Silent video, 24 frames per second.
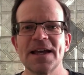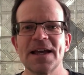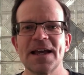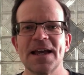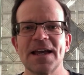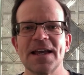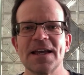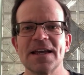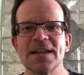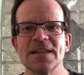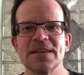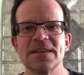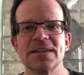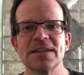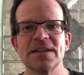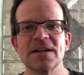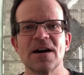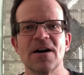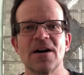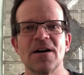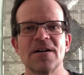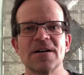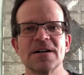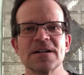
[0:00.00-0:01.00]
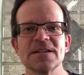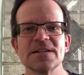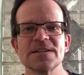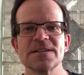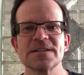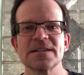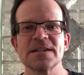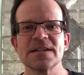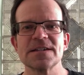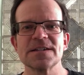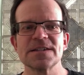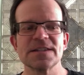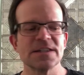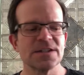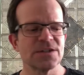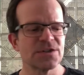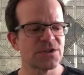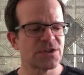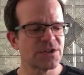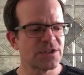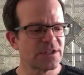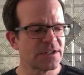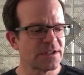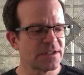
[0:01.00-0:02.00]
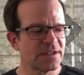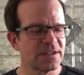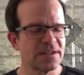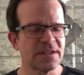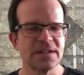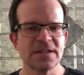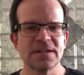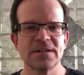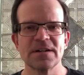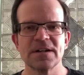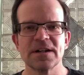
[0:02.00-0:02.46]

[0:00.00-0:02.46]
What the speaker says: And the artist says that she